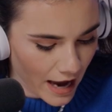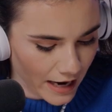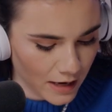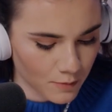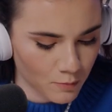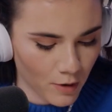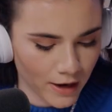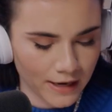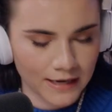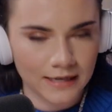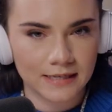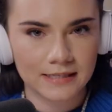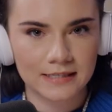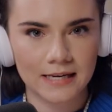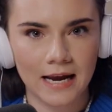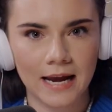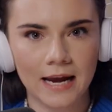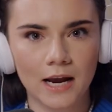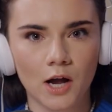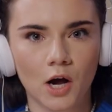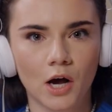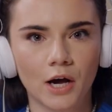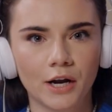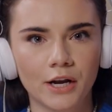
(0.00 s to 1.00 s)
I am ready to
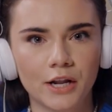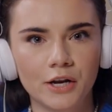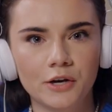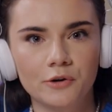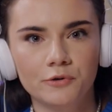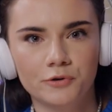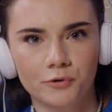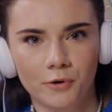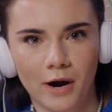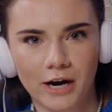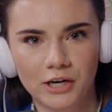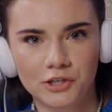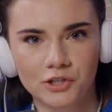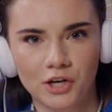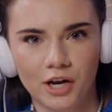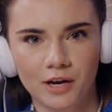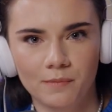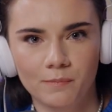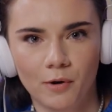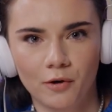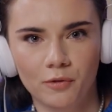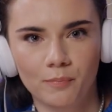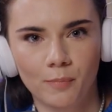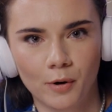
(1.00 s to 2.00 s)
take on a new
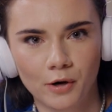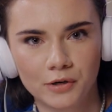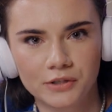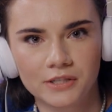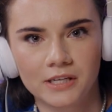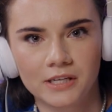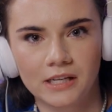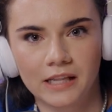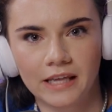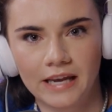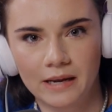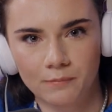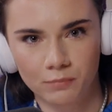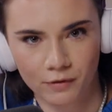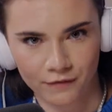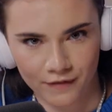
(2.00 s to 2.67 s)
direction, both personally and